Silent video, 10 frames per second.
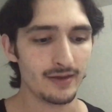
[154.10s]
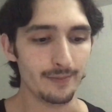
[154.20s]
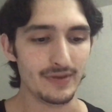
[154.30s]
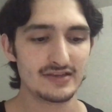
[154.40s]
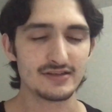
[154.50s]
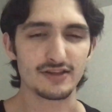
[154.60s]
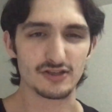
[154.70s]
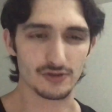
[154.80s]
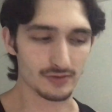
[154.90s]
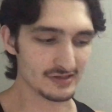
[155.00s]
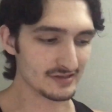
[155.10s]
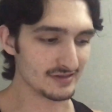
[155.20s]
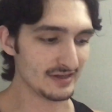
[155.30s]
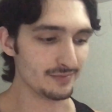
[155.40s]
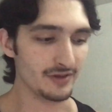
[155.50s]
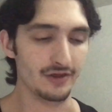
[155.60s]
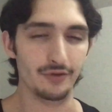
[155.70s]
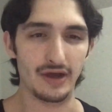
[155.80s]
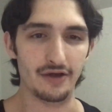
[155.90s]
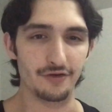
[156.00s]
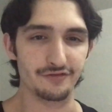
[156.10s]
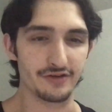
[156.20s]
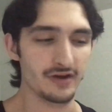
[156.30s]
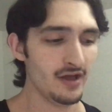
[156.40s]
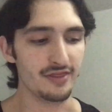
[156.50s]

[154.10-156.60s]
Based on the sources linked below, however,